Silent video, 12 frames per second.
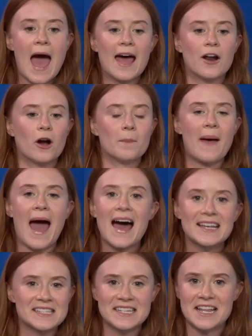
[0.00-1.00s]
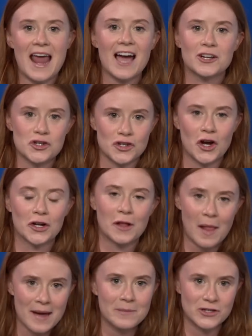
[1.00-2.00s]
at our past inaction on
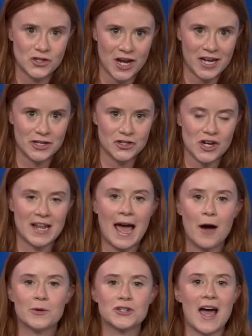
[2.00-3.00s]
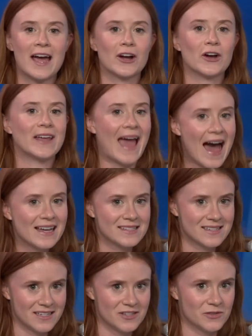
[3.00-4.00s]
climate change and how much higher
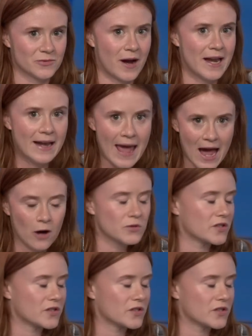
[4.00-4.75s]
gas is right now.